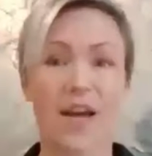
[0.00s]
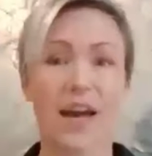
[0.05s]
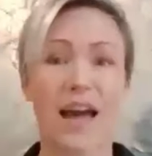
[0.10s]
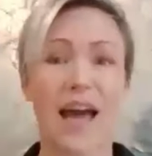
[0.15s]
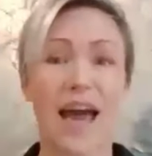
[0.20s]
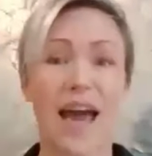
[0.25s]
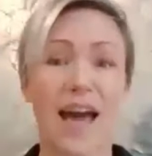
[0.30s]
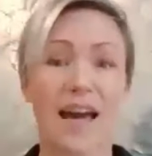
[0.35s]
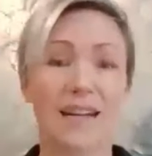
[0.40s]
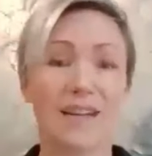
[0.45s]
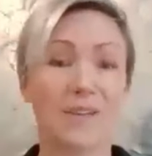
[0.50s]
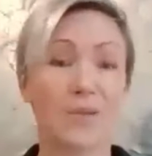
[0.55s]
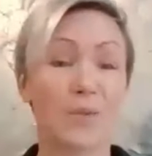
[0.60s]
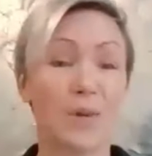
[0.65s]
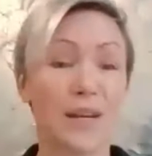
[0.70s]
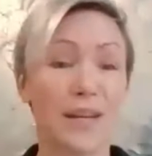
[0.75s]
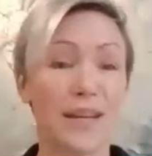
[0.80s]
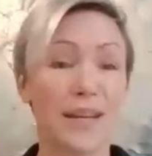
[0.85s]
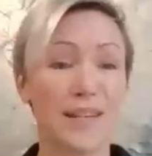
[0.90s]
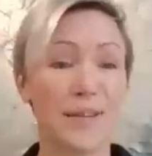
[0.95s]
and we
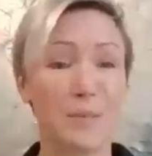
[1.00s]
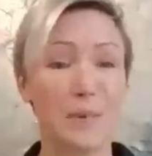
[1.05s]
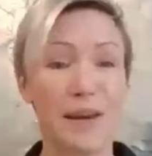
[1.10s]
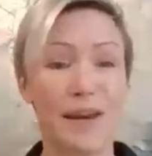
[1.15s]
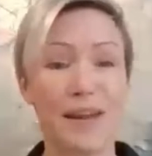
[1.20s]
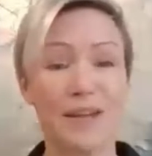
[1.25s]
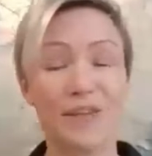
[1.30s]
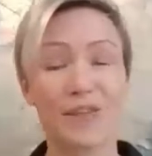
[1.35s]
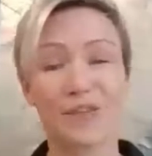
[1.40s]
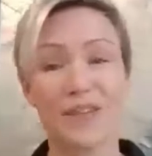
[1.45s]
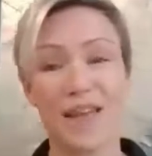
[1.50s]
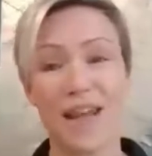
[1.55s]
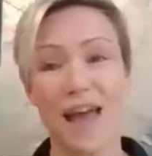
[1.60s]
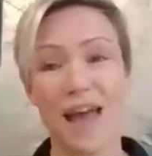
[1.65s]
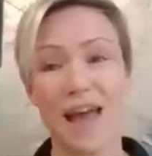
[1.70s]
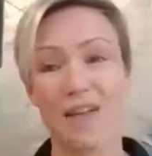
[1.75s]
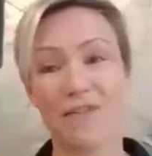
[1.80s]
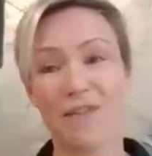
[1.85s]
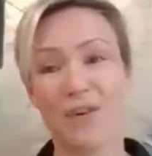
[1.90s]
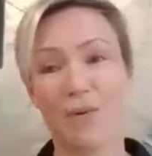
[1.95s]
need to be lifting
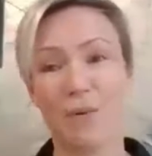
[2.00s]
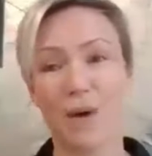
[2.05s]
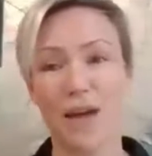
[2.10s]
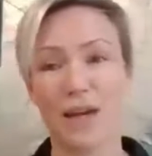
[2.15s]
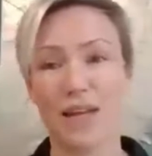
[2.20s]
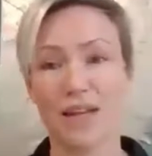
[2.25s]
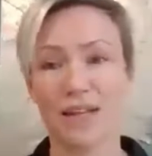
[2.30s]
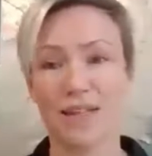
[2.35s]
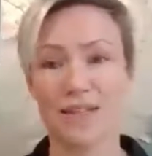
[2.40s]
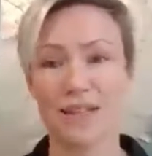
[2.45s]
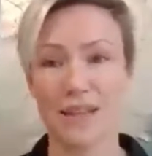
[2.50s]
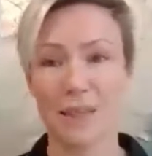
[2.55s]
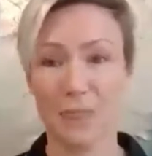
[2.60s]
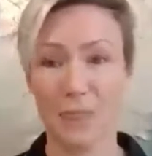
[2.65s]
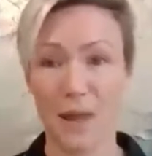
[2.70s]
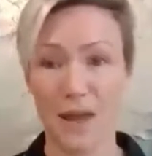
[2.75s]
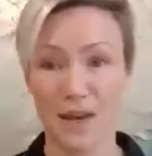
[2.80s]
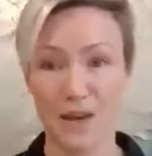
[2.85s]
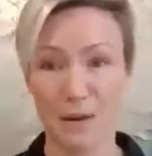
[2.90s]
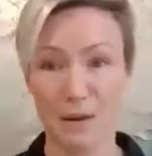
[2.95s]
heavier weights
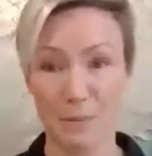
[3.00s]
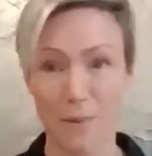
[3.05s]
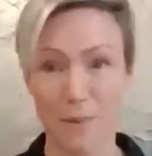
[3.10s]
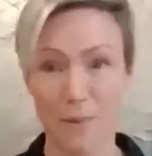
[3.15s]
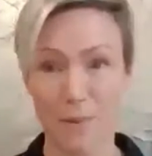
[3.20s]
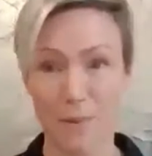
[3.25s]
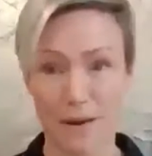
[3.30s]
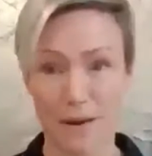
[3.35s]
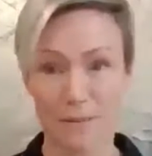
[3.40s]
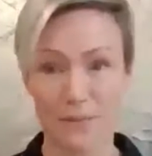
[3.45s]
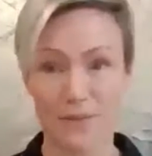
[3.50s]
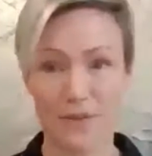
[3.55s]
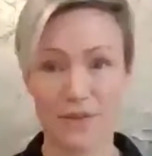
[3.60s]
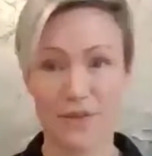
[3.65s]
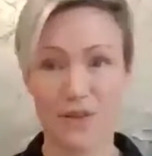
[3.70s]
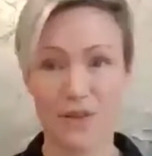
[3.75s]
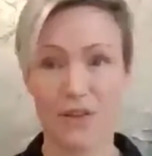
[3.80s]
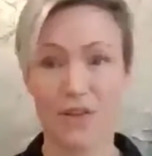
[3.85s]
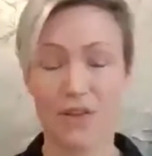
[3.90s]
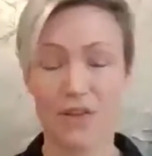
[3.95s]
than you perhaps
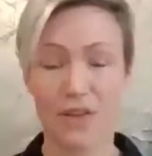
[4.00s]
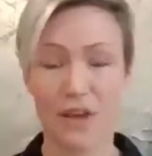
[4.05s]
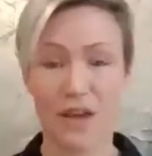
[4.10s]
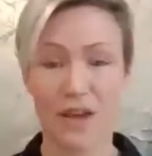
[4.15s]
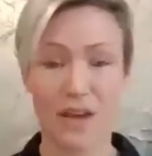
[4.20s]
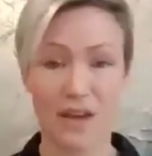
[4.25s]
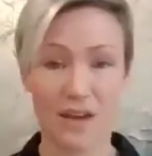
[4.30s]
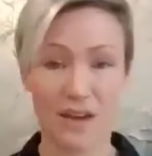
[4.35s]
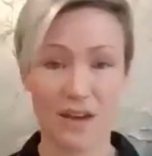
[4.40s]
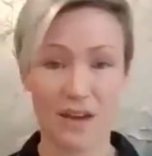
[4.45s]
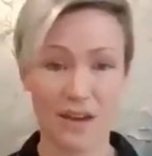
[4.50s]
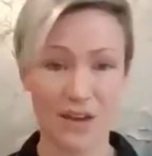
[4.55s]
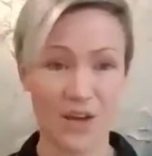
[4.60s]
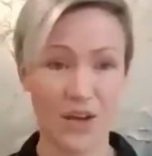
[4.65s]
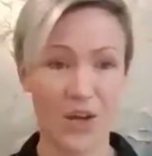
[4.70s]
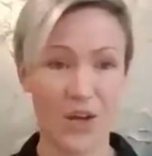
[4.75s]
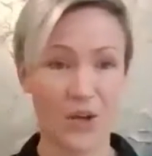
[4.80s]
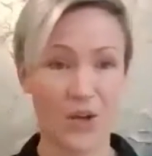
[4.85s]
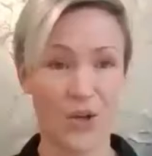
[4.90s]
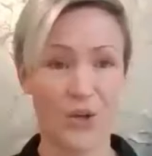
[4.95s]
think
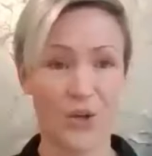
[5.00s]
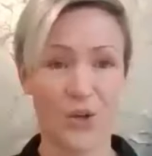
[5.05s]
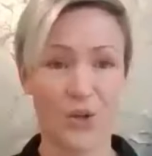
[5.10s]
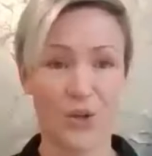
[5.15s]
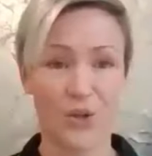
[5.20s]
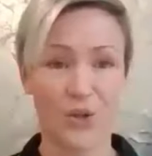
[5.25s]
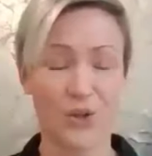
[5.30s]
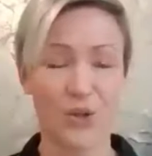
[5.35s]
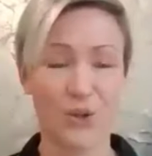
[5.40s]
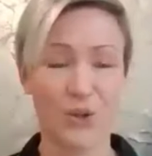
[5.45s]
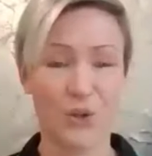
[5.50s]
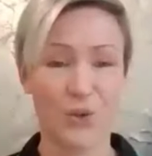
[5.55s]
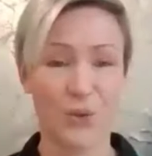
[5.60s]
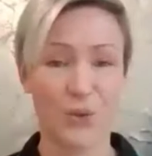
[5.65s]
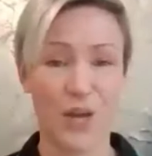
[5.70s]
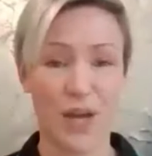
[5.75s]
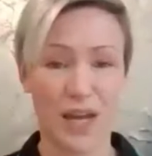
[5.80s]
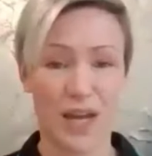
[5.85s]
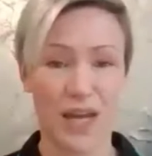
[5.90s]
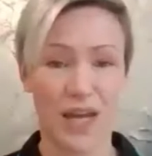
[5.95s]

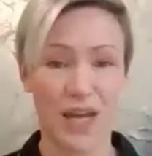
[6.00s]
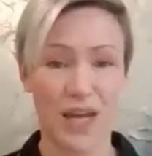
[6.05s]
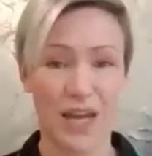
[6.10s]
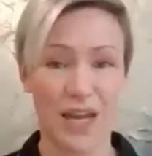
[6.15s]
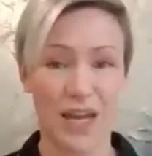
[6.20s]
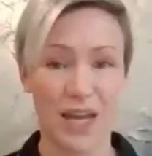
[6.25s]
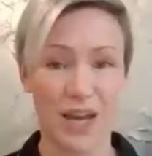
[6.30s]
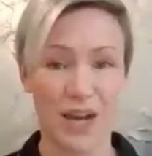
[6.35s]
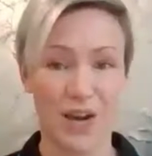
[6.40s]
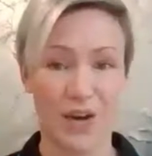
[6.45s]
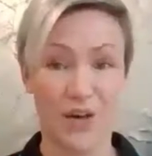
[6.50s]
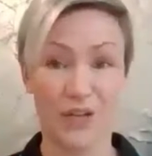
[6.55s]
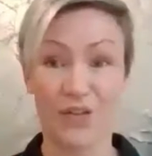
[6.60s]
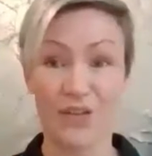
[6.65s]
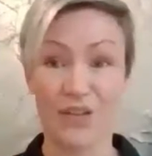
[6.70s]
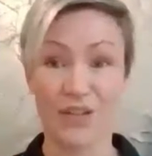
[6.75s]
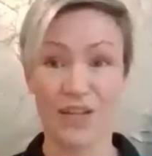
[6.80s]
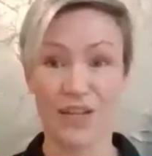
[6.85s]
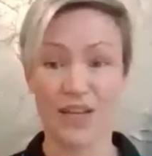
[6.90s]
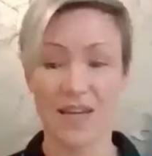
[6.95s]
to
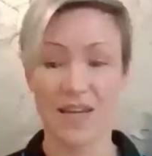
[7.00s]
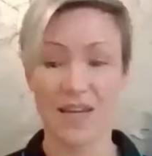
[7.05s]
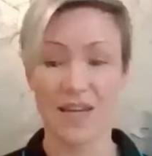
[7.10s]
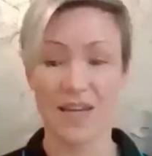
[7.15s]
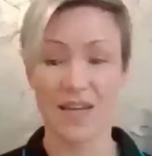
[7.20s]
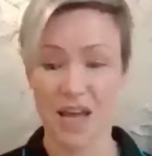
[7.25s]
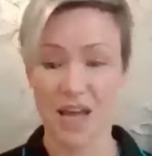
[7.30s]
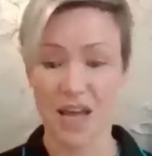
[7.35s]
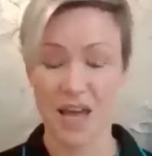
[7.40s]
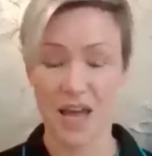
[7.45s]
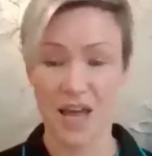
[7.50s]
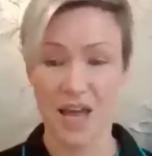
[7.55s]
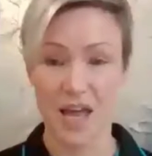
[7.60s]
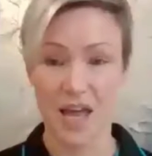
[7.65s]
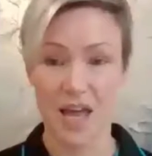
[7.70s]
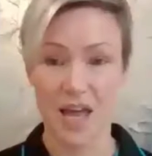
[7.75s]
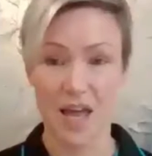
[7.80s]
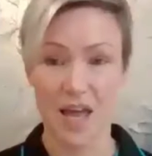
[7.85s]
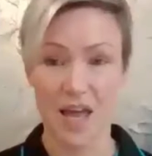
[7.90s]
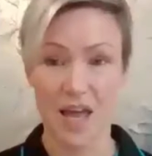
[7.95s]
obviously
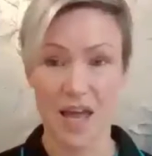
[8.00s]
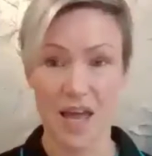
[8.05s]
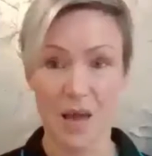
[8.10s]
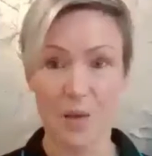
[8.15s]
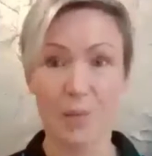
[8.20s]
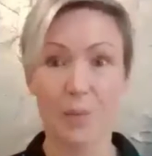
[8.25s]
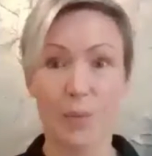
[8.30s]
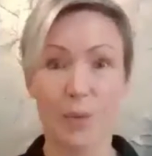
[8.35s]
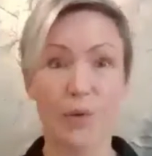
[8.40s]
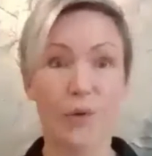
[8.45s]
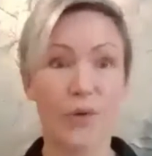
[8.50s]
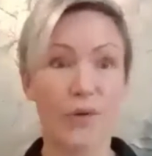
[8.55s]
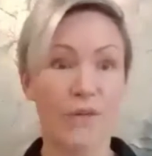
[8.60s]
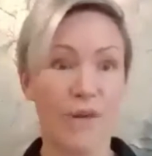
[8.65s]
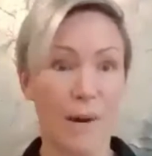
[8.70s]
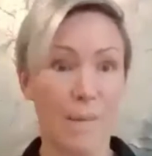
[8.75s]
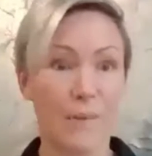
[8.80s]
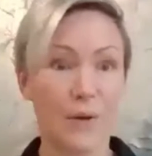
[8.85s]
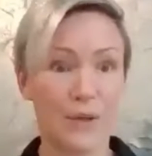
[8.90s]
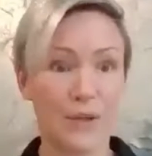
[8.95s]
improve
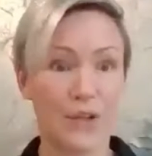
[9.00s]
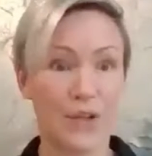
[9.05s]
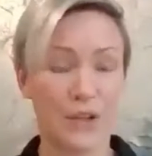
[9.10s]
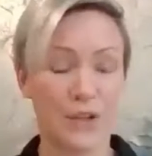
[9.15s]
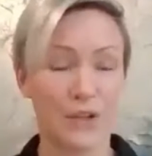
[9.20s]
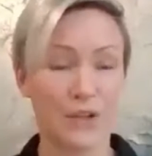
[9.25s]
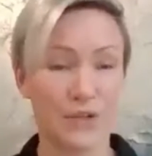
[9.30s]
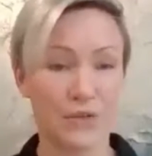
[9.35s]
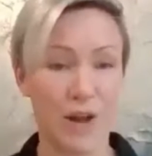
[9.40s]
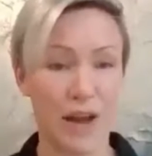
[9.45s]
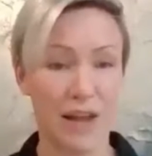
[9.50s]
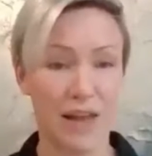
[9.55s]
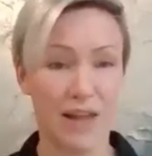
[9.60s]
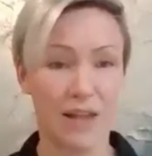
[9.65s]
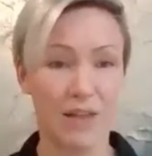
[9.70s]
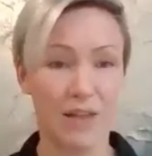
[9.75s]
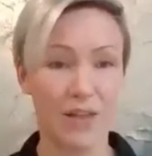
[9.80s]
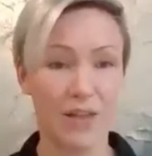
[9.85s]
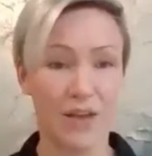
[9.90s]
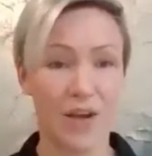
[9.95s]
our muscular
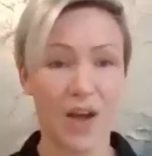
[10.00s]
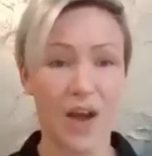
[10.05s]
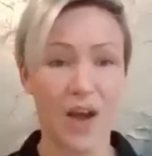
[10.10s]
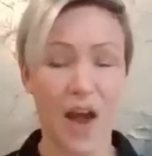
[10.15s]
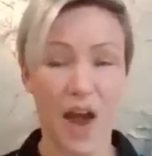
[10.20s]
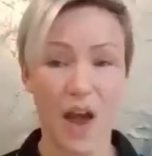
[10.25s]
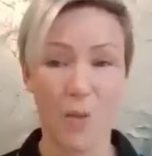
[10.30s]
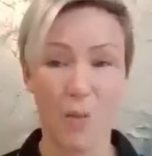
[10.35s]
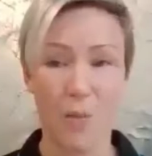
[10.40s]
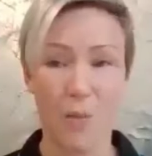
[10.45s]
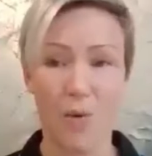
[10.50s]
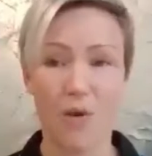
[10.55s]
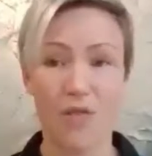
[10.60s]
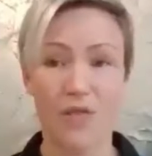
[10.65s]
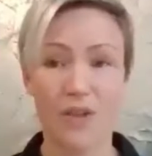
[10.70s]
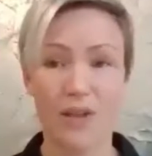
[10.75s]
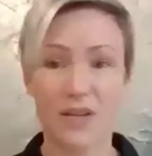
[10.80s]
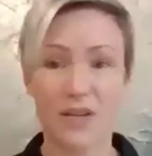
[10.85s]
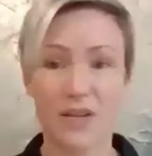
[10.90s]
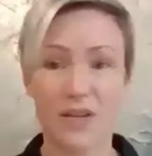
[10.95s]
strength. And what
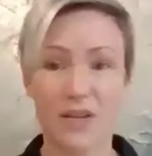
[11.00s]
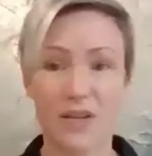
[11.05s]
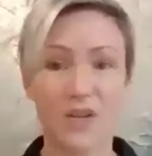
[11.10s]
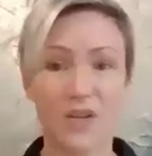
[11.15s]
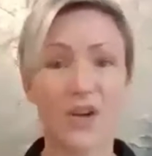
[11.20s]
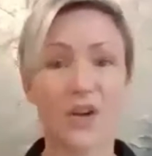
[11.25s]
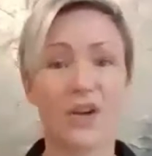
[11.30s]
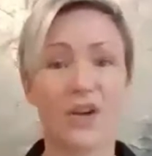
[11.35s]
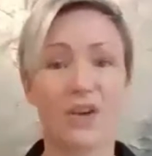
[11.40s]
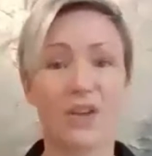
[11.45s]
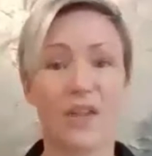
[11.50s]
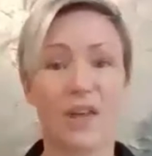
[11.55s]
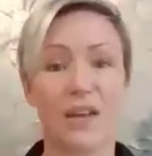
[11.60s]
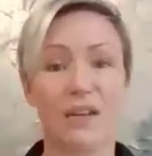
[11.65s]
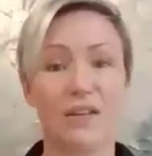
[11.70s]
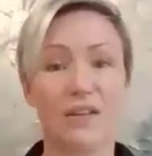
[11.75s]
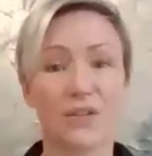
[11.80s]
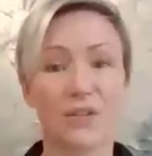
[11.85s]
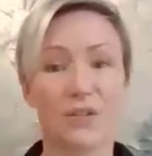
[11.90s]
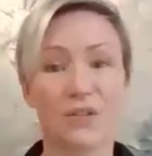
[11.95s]
this in turn
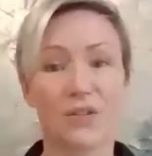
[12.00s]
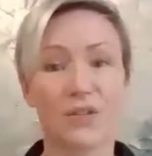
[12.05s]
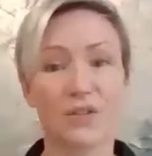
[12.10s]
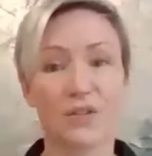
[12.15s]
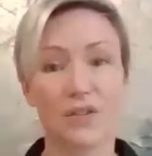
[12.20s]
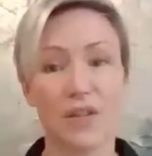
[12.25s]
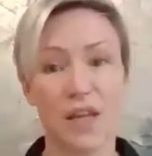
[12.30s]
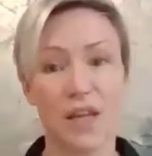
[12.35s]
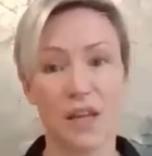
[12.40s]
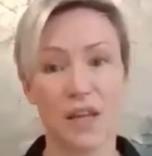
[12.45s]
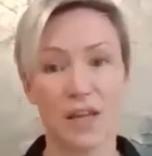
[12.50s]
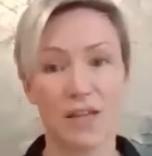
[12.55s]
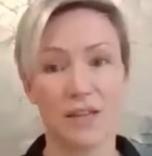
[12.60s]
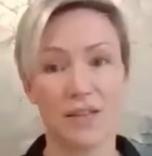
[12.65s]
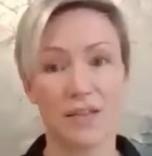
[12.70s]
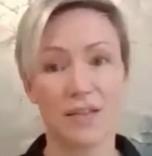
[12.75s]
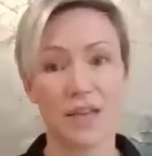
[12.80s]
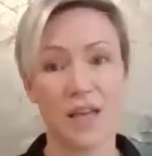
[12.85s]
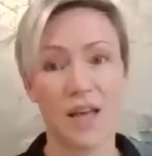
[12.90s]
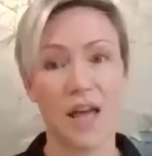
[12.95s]
then does
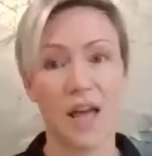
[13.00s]
is